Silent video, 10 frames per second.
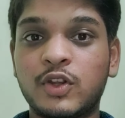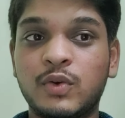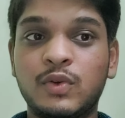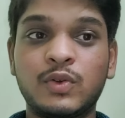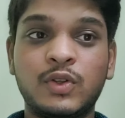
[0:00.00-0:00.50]

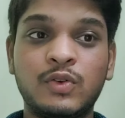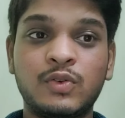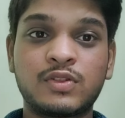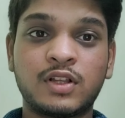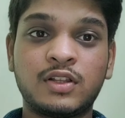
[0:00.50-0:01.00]
for you to
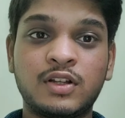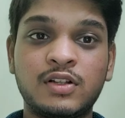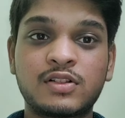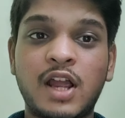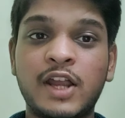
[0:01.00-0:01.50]
use
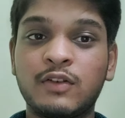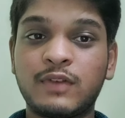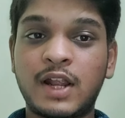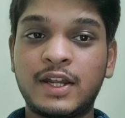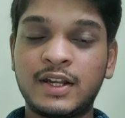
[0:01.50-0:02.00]
others
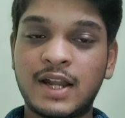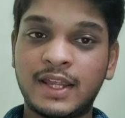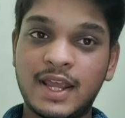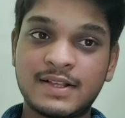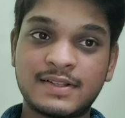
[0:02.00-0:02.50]
kind of
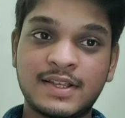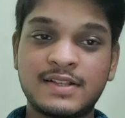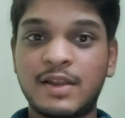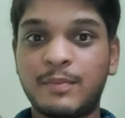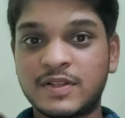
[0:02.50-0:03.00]
writing like
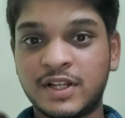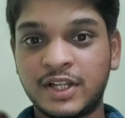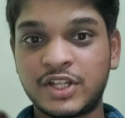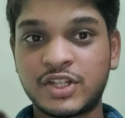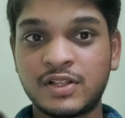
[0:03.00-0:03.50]
essays and
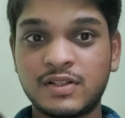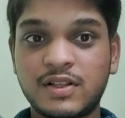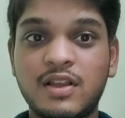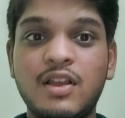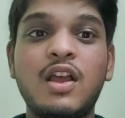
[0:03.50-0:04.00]

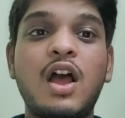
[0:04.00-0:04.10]
presentations.